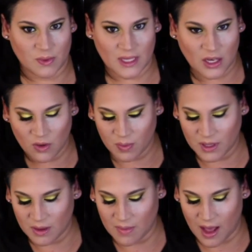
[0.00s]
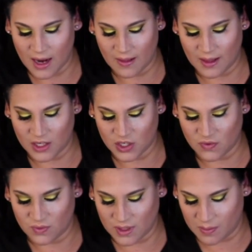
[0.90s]
But then you put them on and they just,
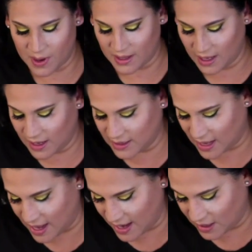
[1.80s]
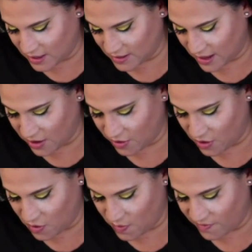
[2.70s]
depending on the eye look that you're
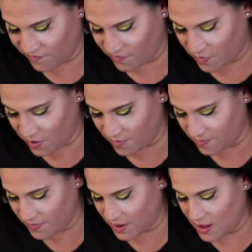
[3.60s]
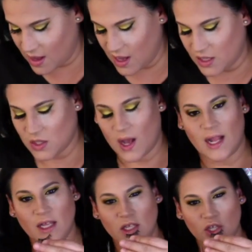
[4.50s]
going for. So I
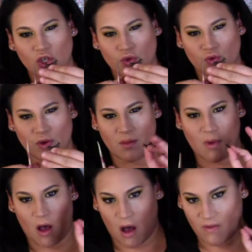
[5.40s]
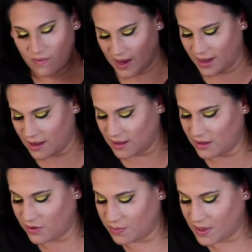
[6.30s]
like to trim off like a
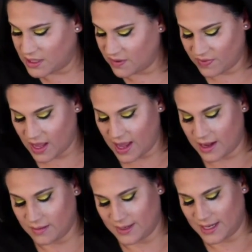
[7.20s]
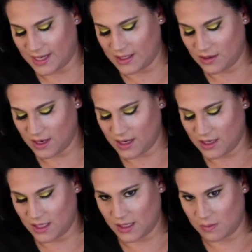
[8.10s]
little piece of the end. My eyes are kind
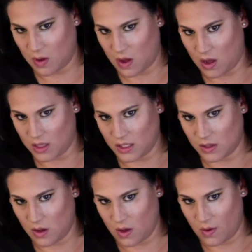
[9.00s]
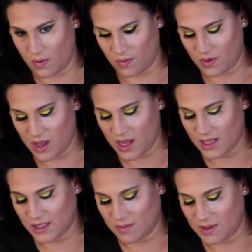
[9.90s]
of small, so
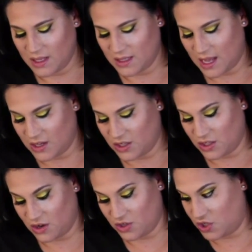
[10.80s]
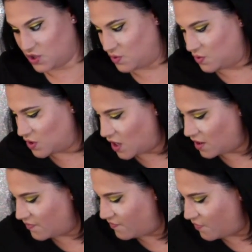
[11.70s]
some of these lashes are too
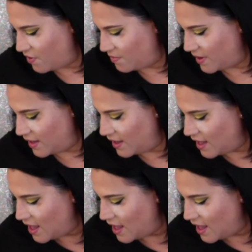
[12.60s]
long for me.